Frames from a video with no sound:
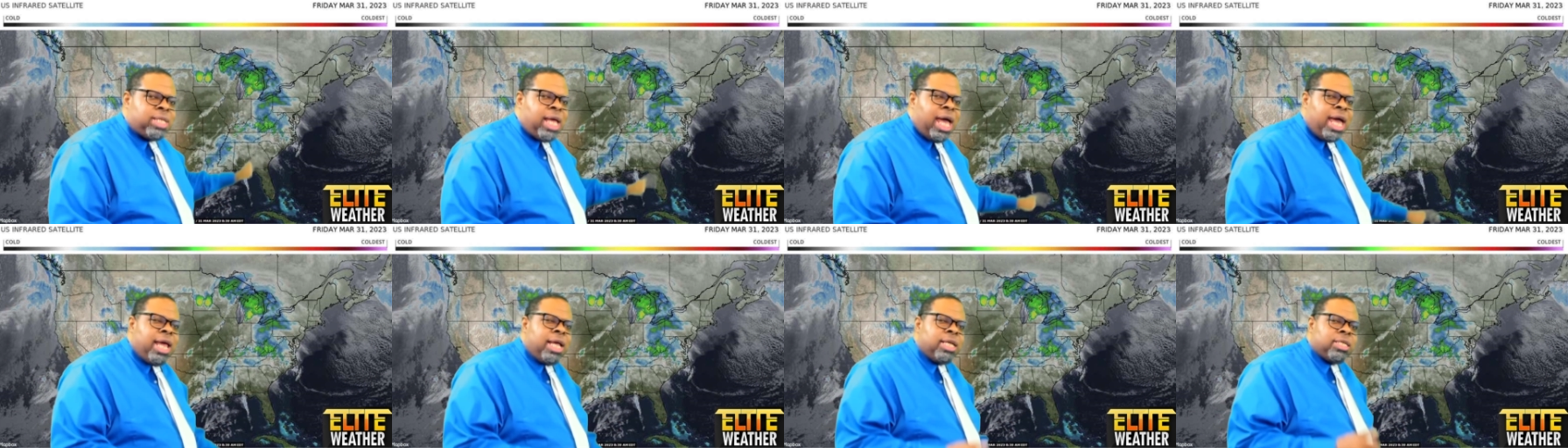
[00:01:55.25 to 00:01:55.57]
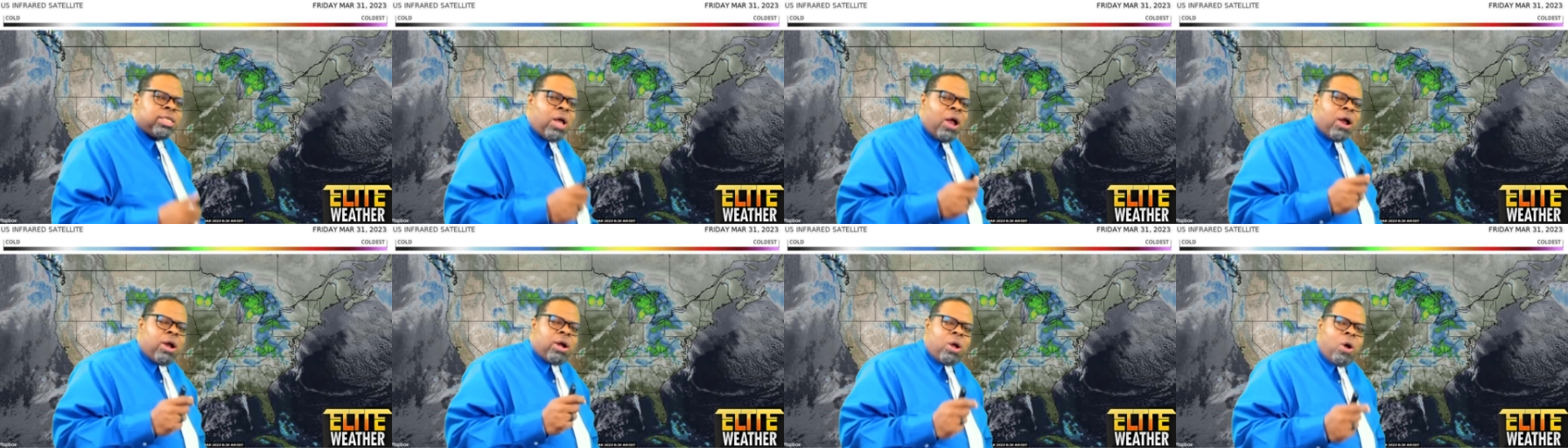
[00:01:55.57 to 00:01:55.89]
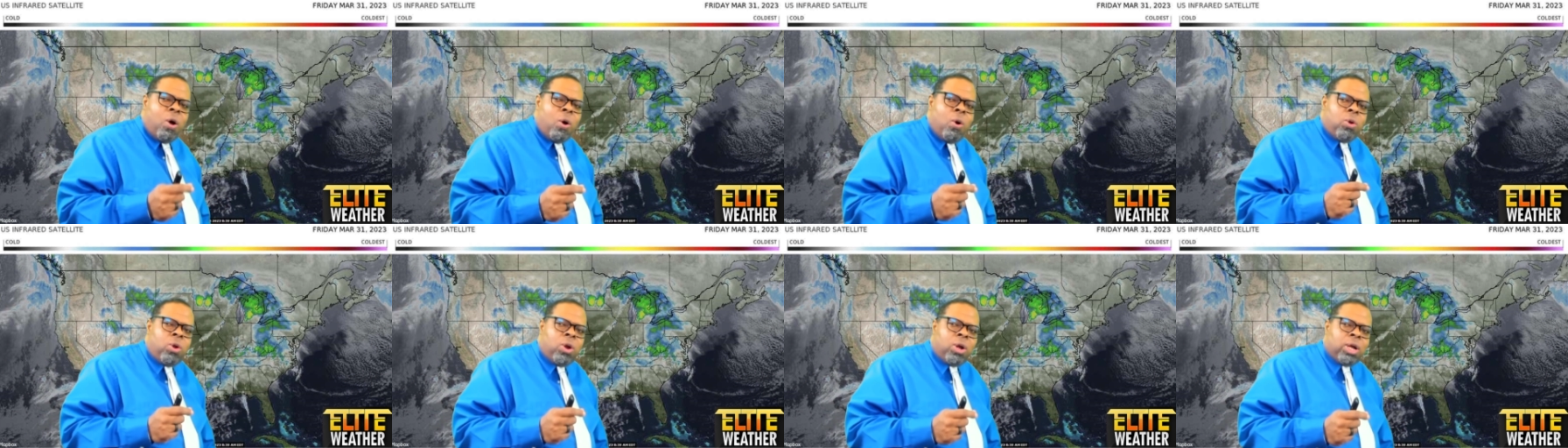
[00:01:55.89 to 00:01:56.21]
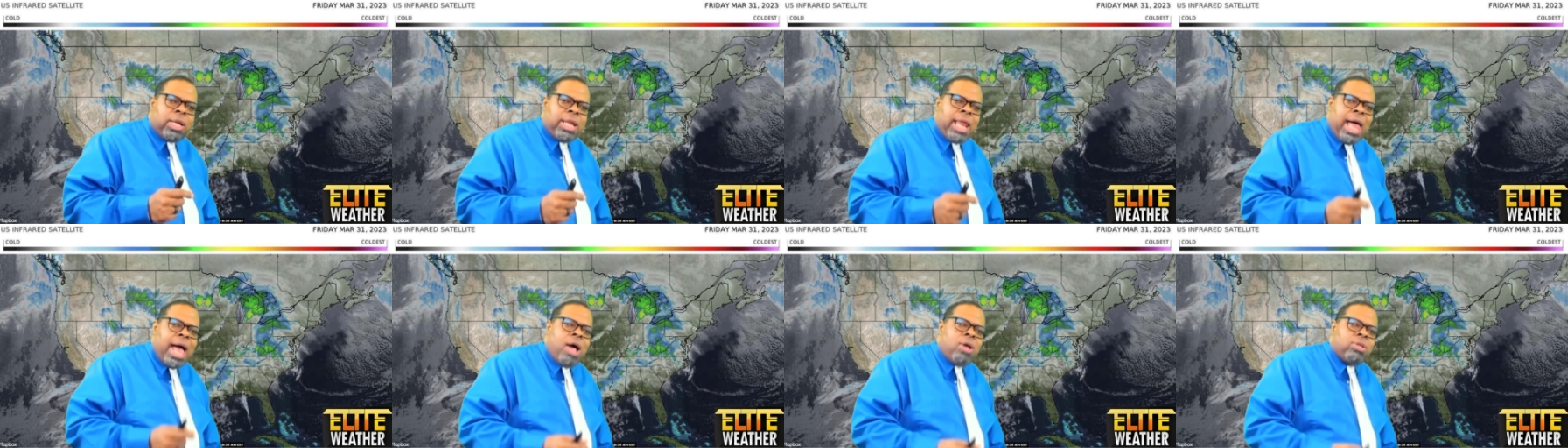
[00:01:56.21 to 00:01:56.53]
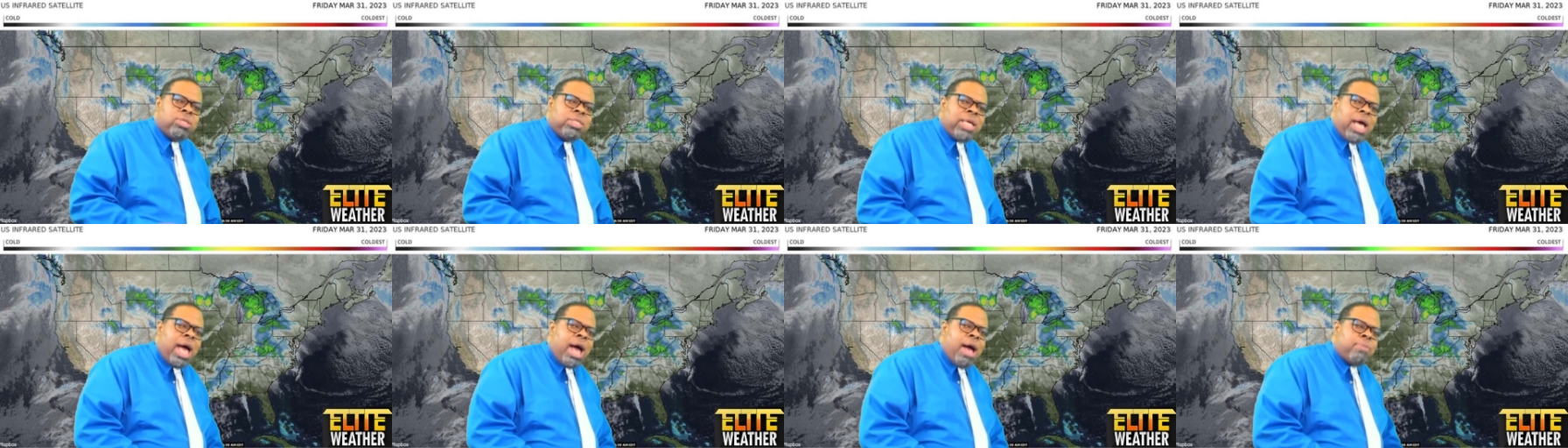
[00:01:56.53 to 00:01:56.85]
that is our colder
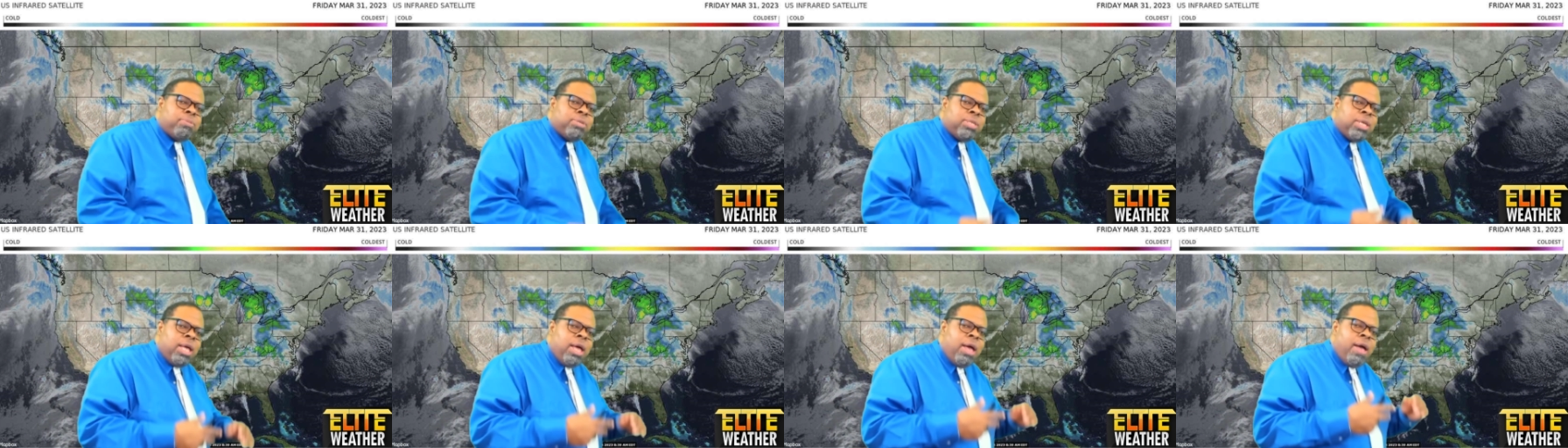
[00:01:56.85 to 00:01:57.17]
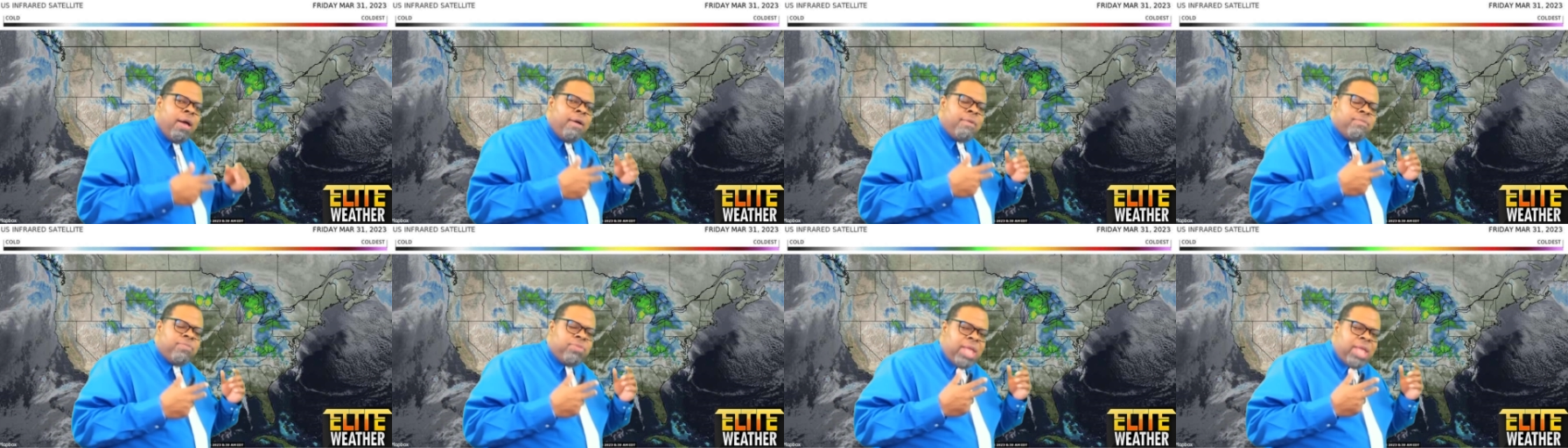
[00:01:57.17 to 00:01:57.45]
cloud tops.